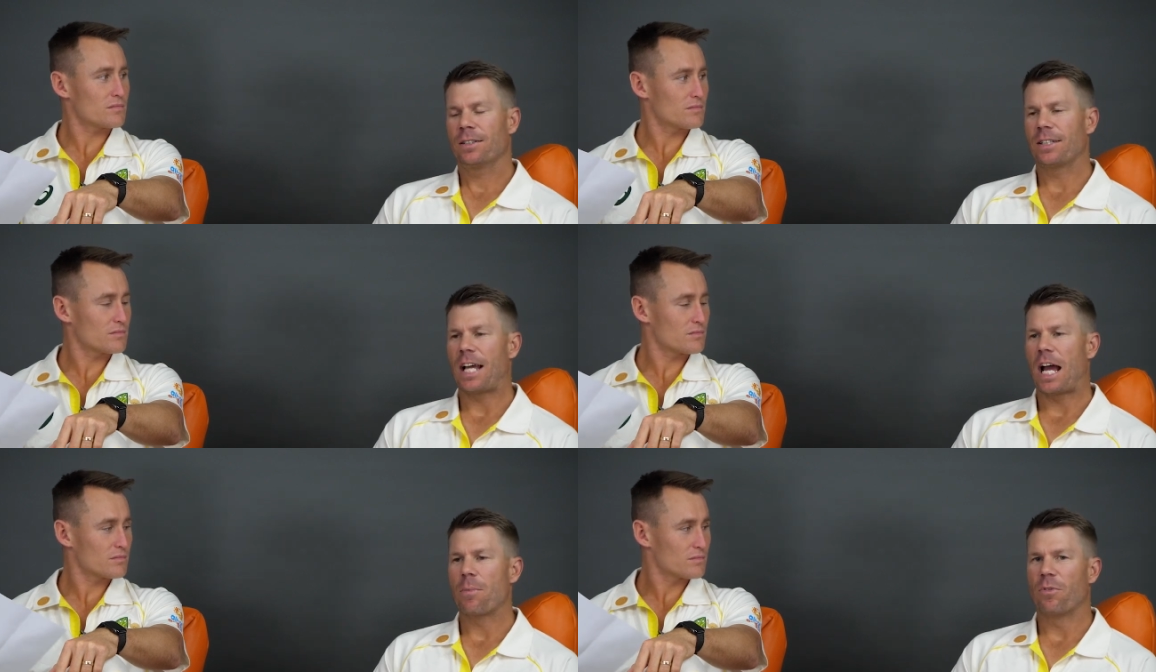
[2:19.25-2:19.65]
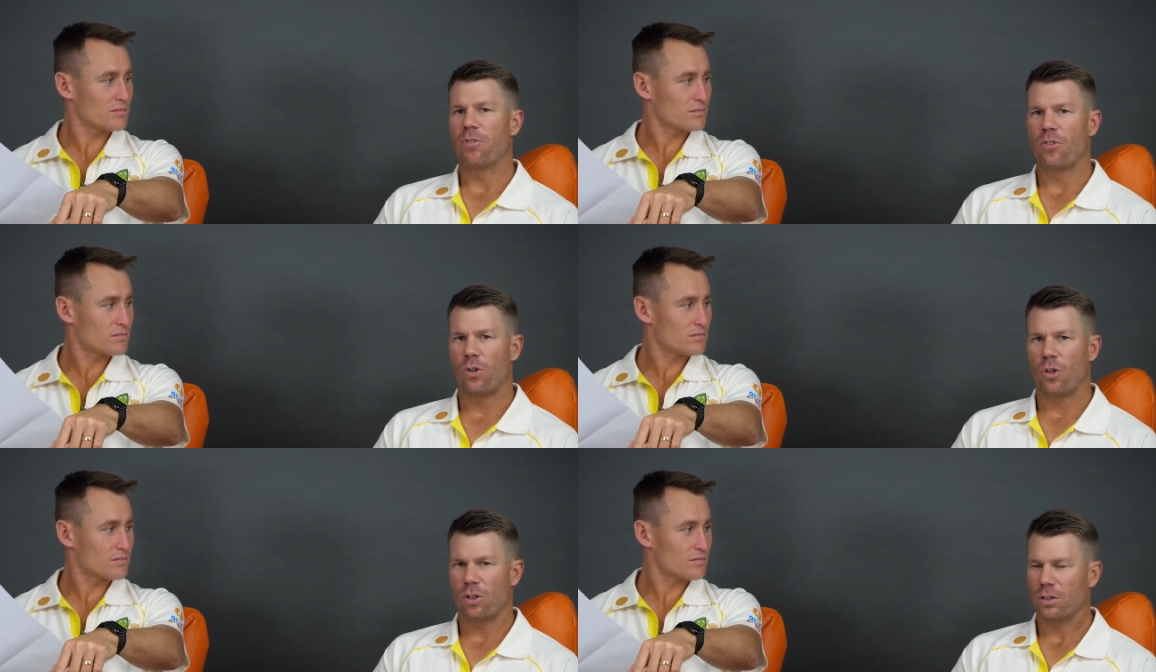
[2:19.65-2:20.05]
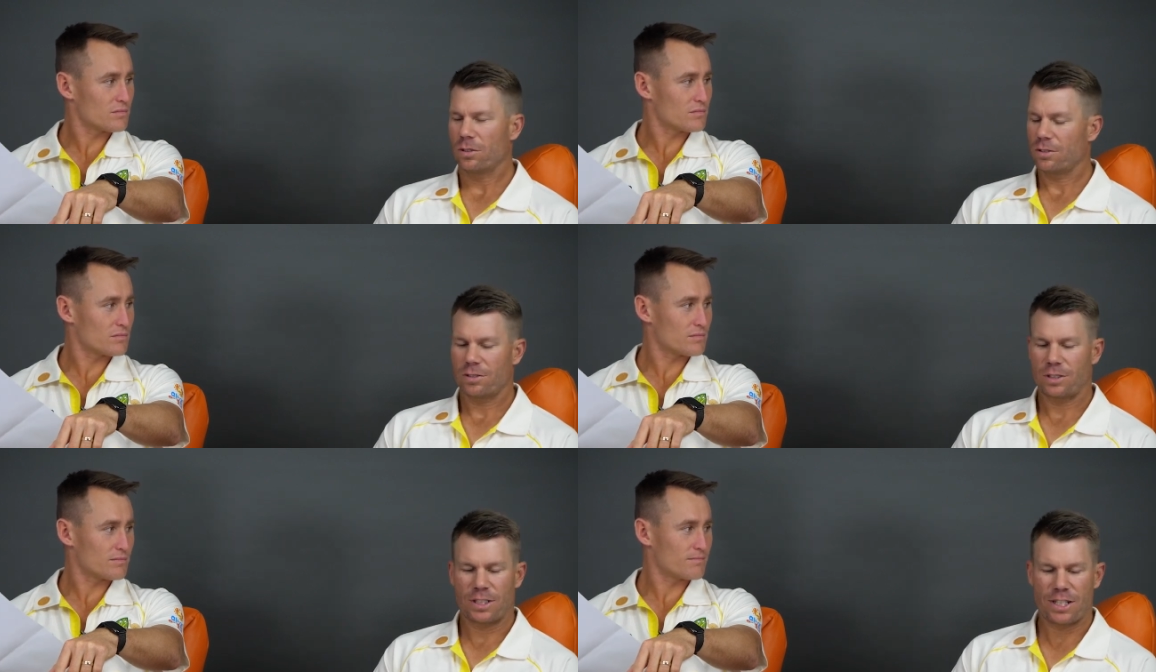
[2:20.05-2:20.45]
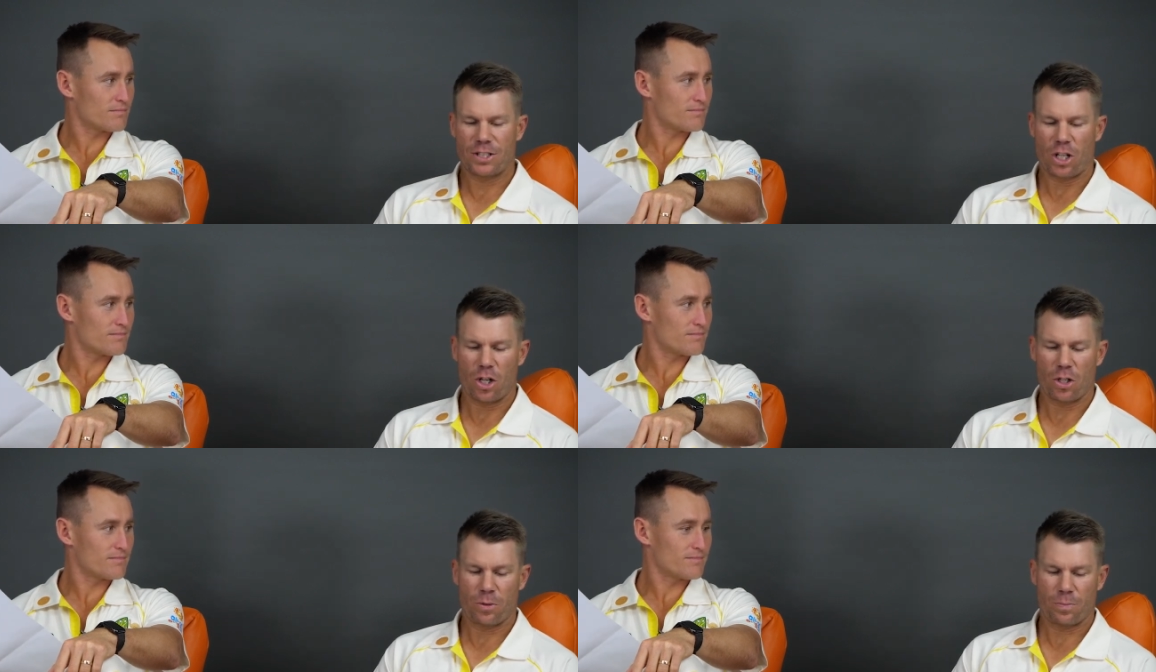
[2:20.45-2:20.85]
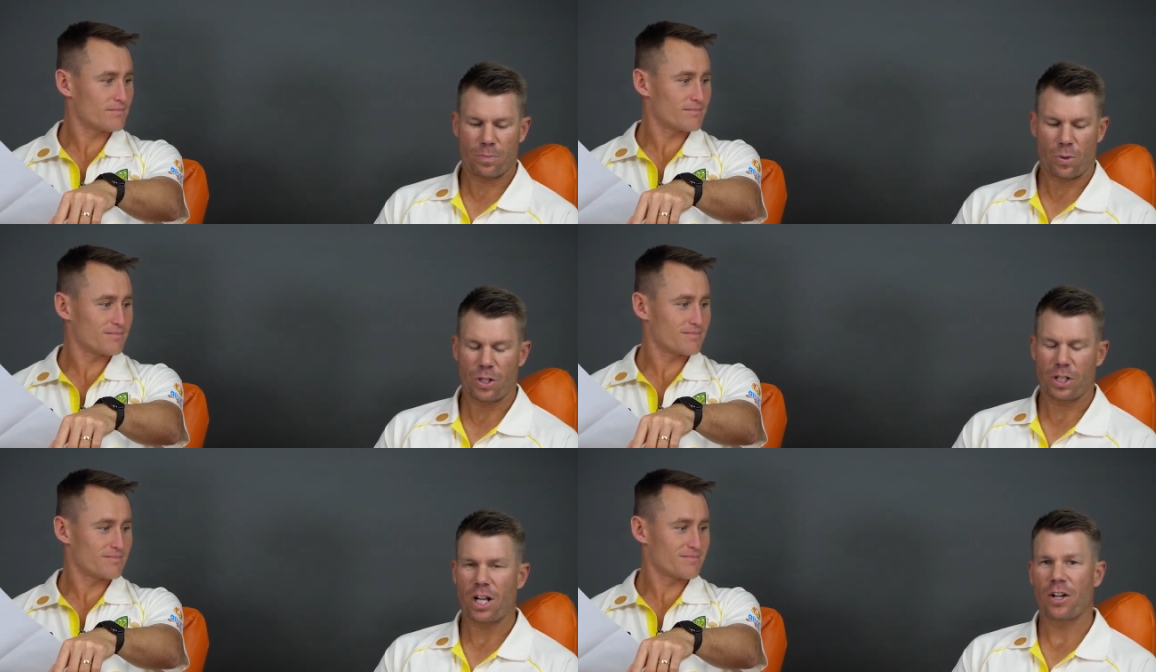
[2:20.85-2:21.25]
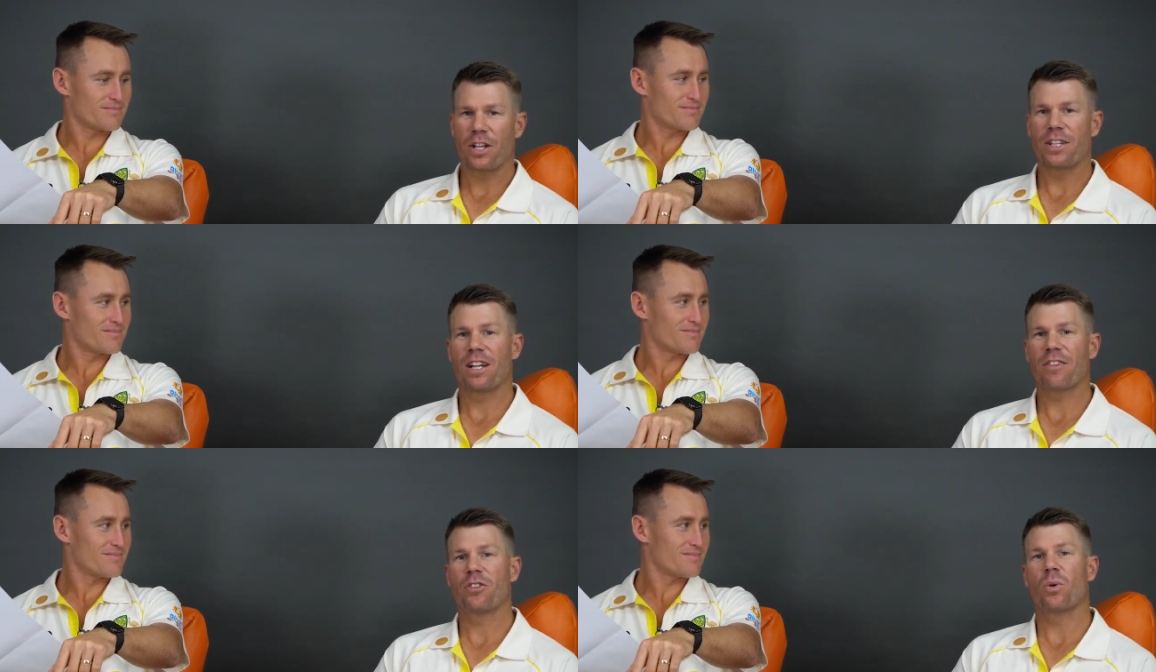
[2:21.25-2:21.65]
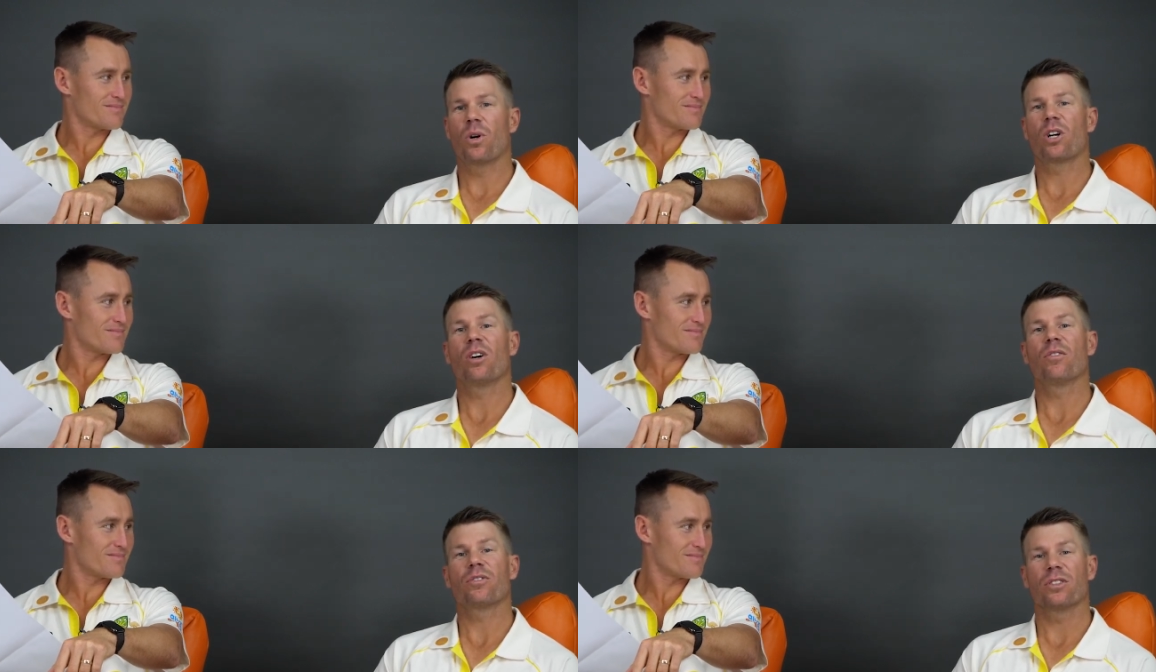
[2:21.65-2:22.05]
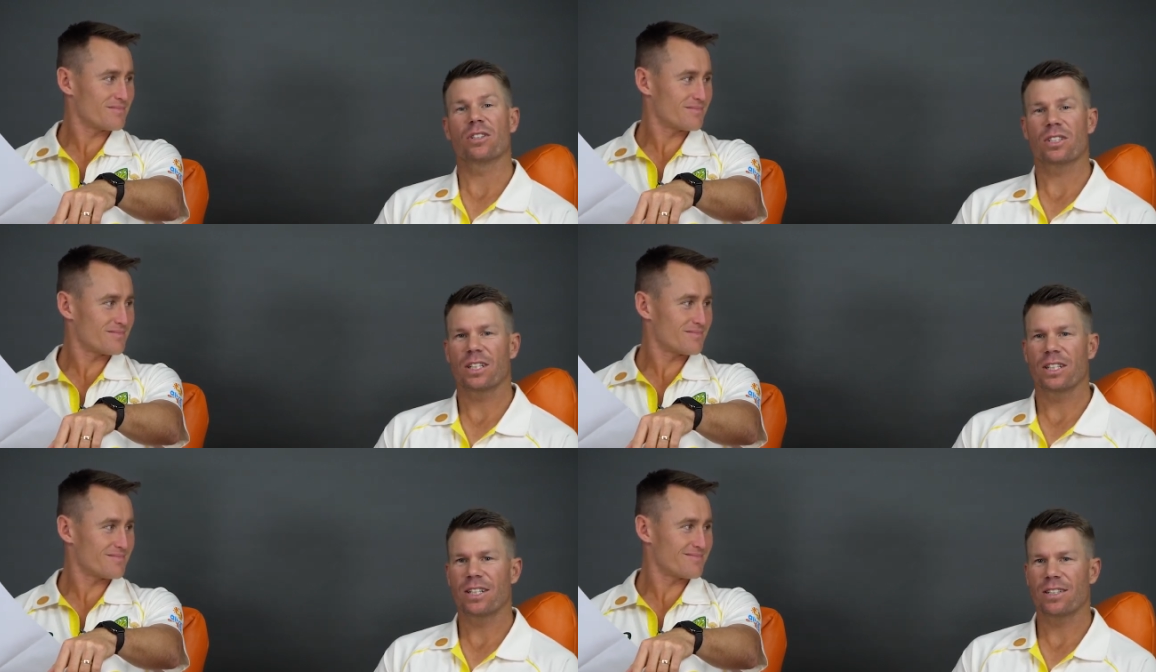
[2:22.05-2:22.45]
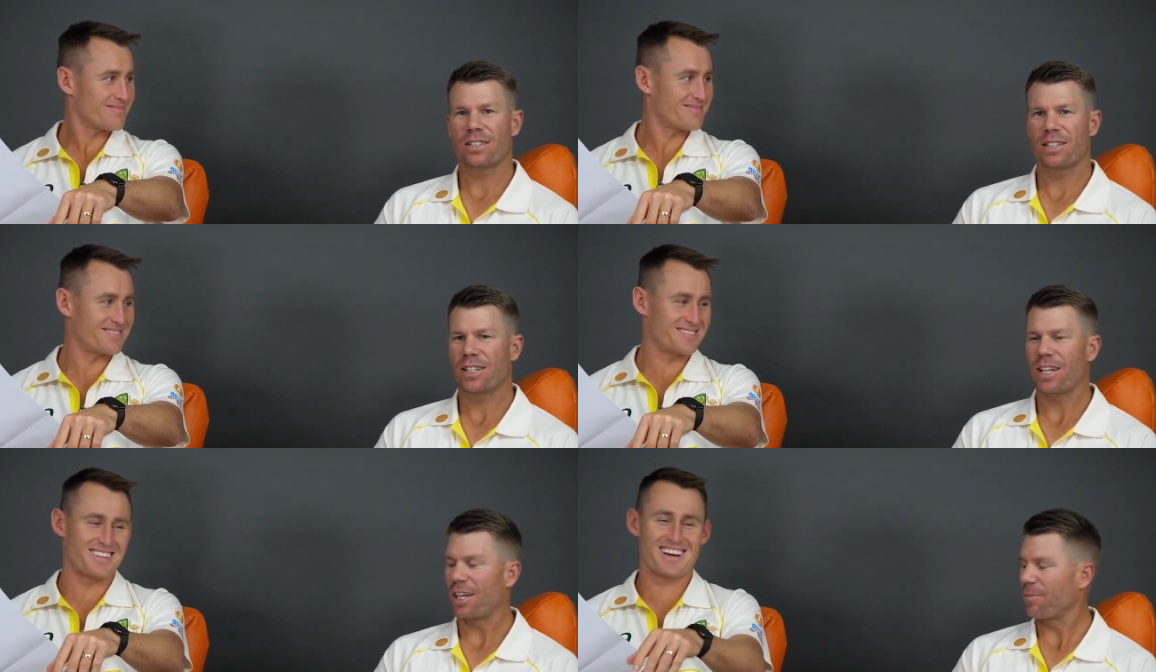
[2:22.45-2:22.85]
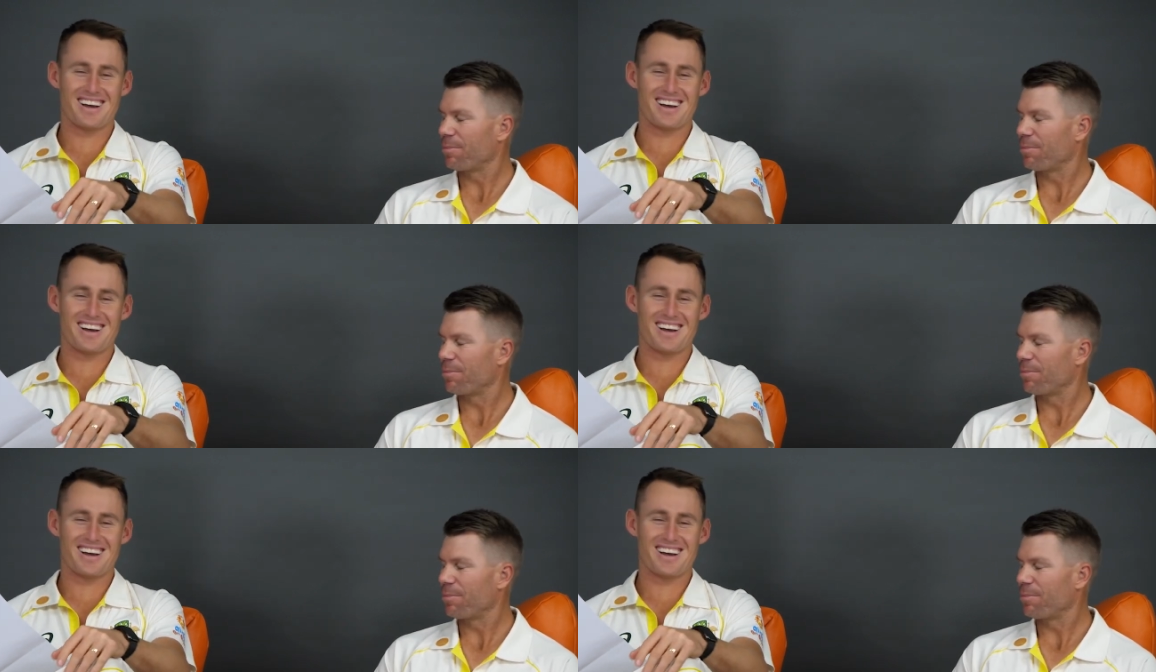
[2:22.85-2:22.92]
Speaker 1: the day before because there's no point in going in there if you want confidence leading to the game.